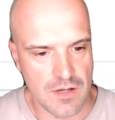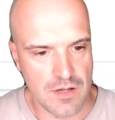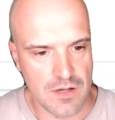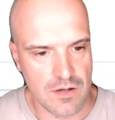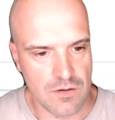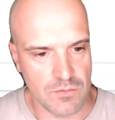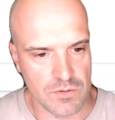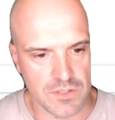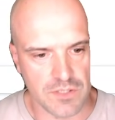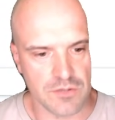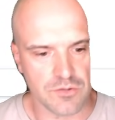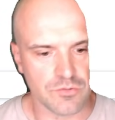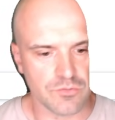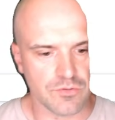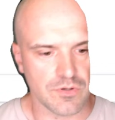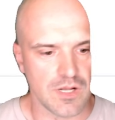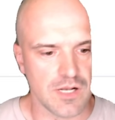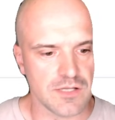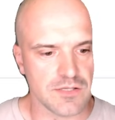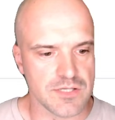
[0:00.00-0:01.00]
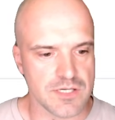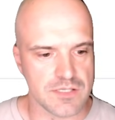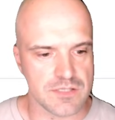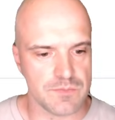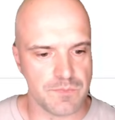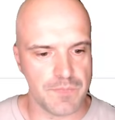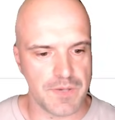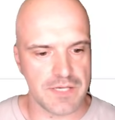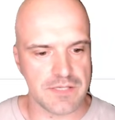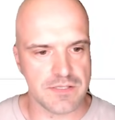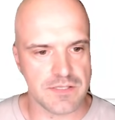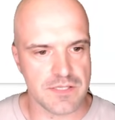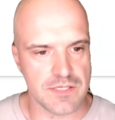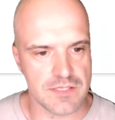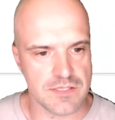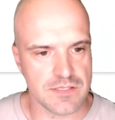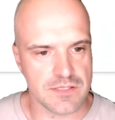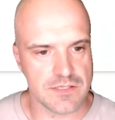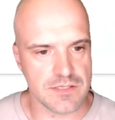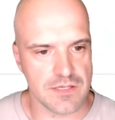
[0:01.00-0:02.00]
what I'll do, I'll just paste
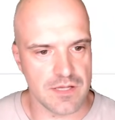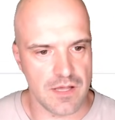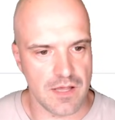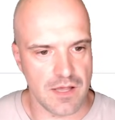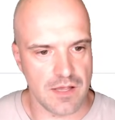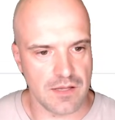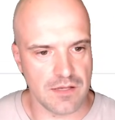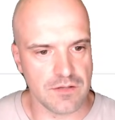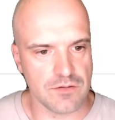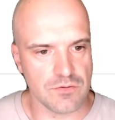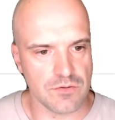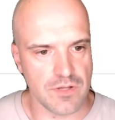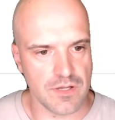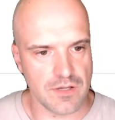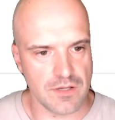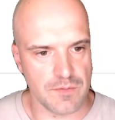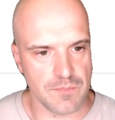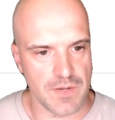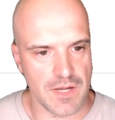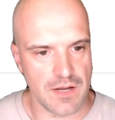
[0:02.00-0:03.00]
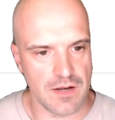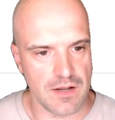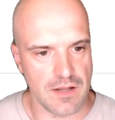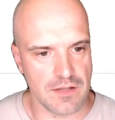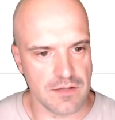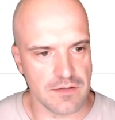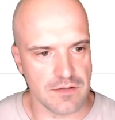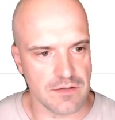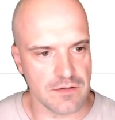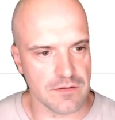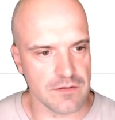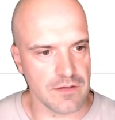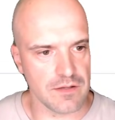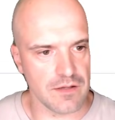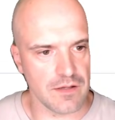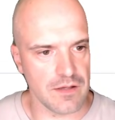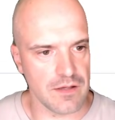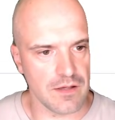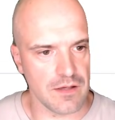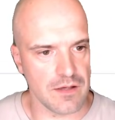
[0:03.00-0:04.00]
this into the email and
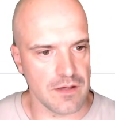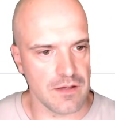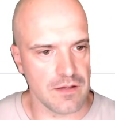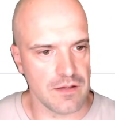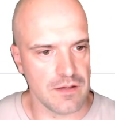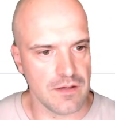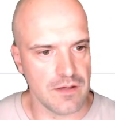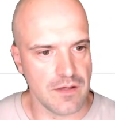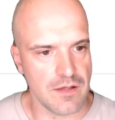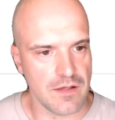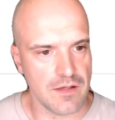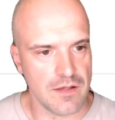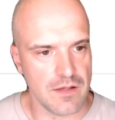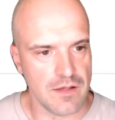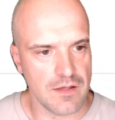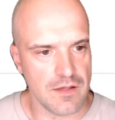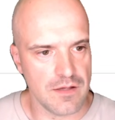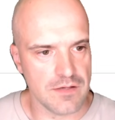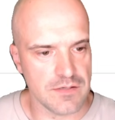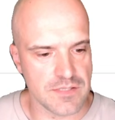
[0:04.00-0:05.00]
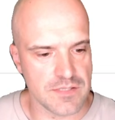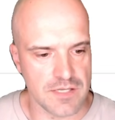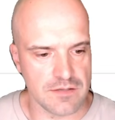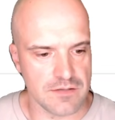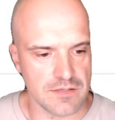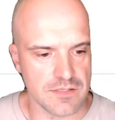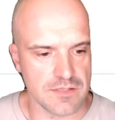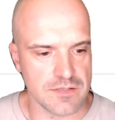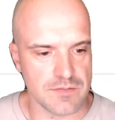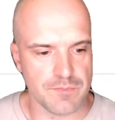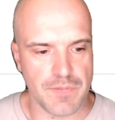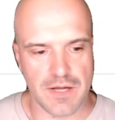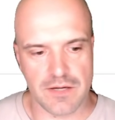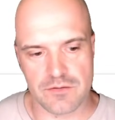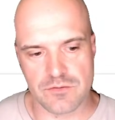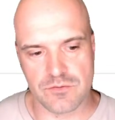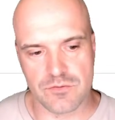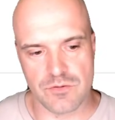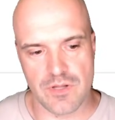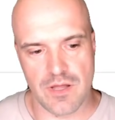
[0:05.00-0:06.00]
send this
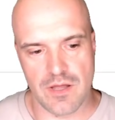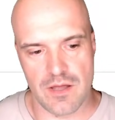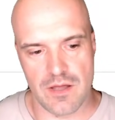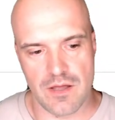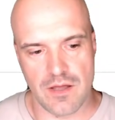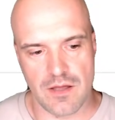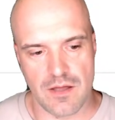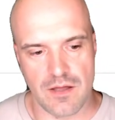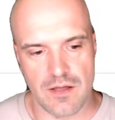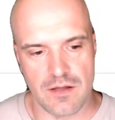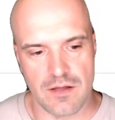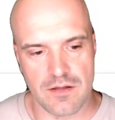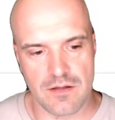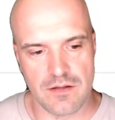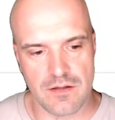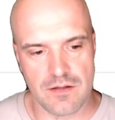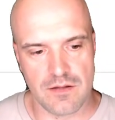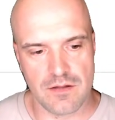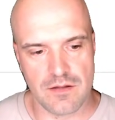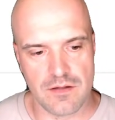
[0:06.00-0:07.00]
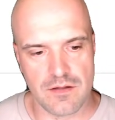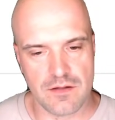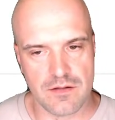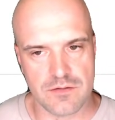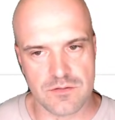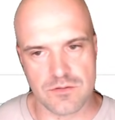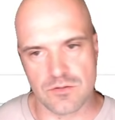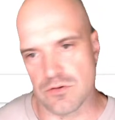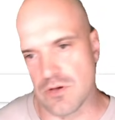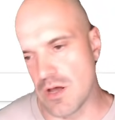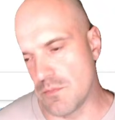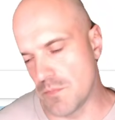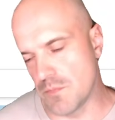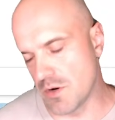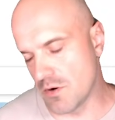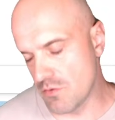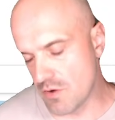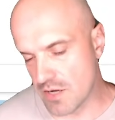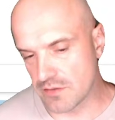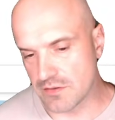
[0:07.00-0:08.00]
back to the. So I'm
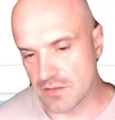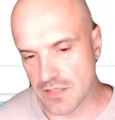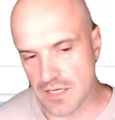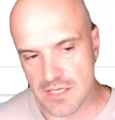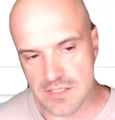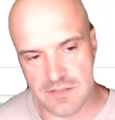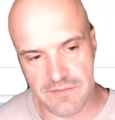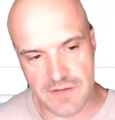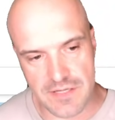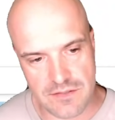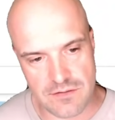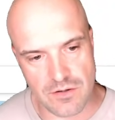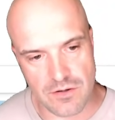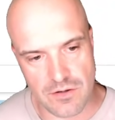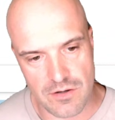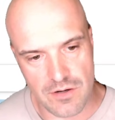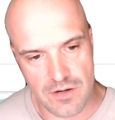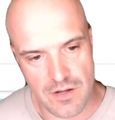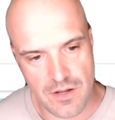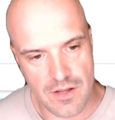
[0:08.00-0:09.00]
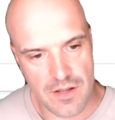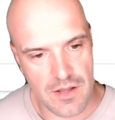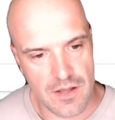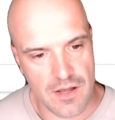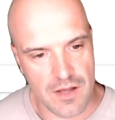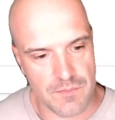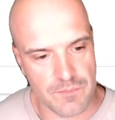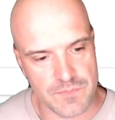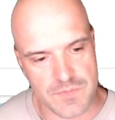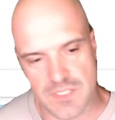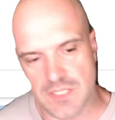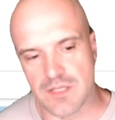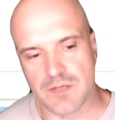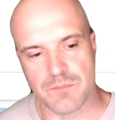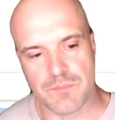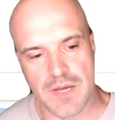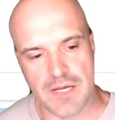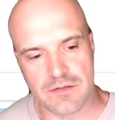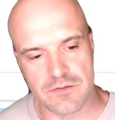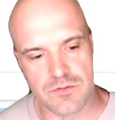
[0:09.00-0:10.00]
now acting as a vendor. I'm sending
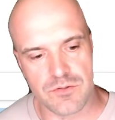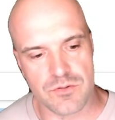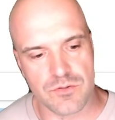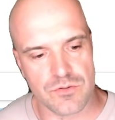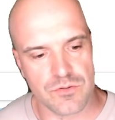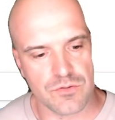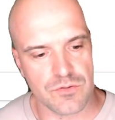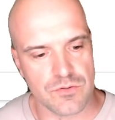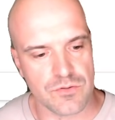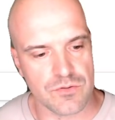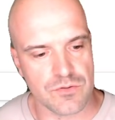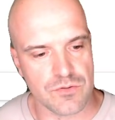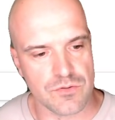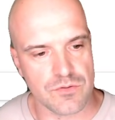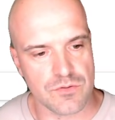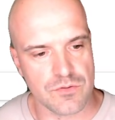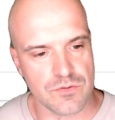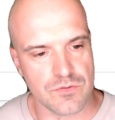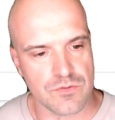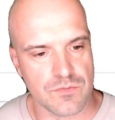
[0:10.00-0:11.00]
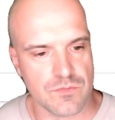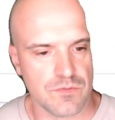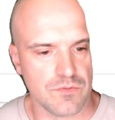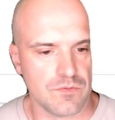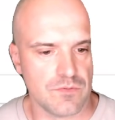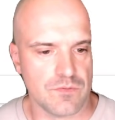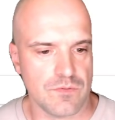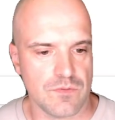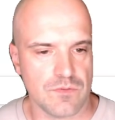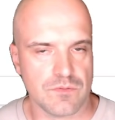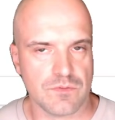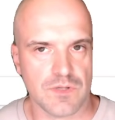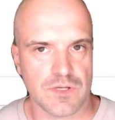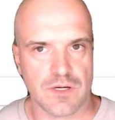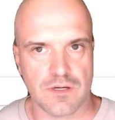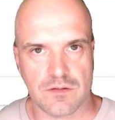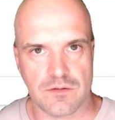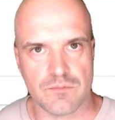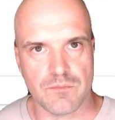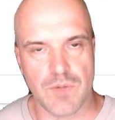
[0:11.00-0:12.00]
back to
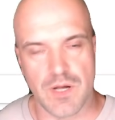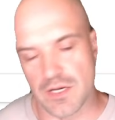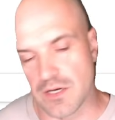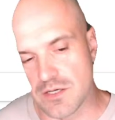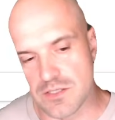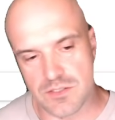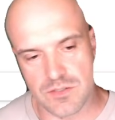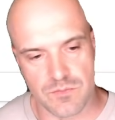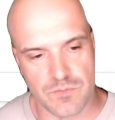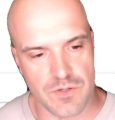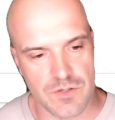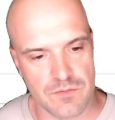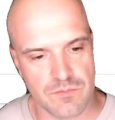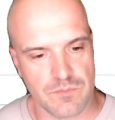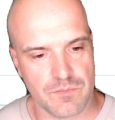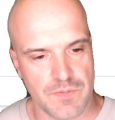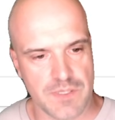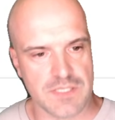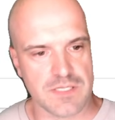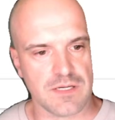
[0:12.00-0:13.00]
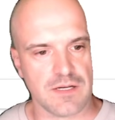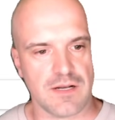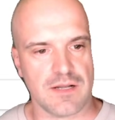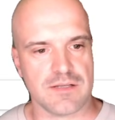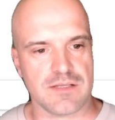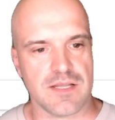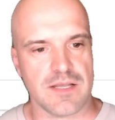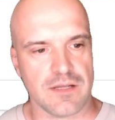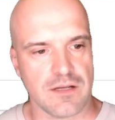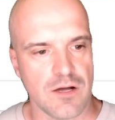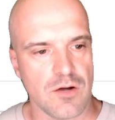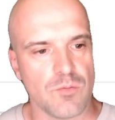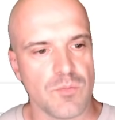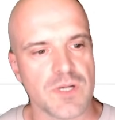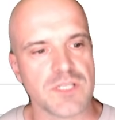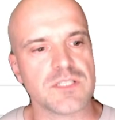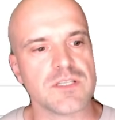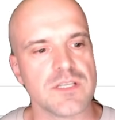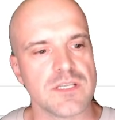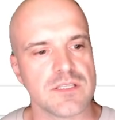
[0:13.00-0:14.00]
my customer, basically saying how
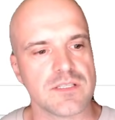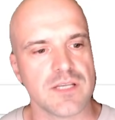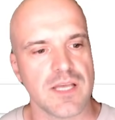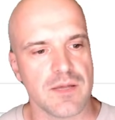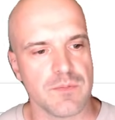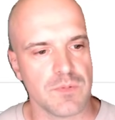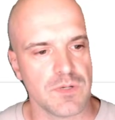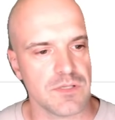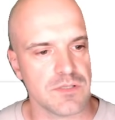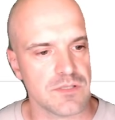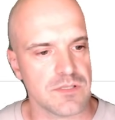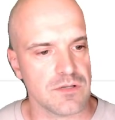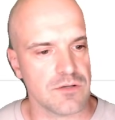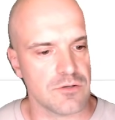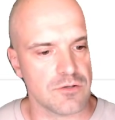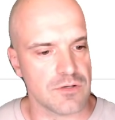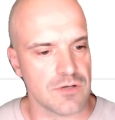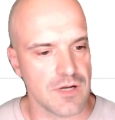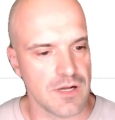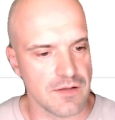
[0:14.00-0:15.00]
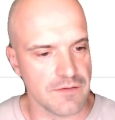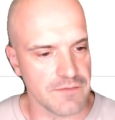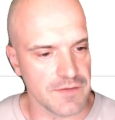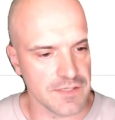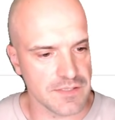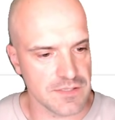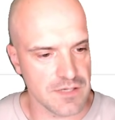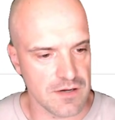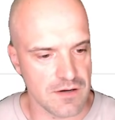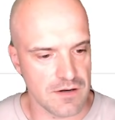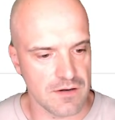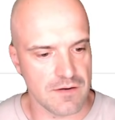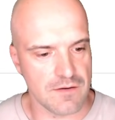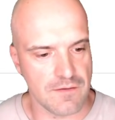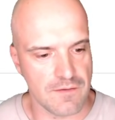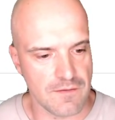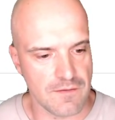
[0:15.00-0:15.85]
much these cables or things are.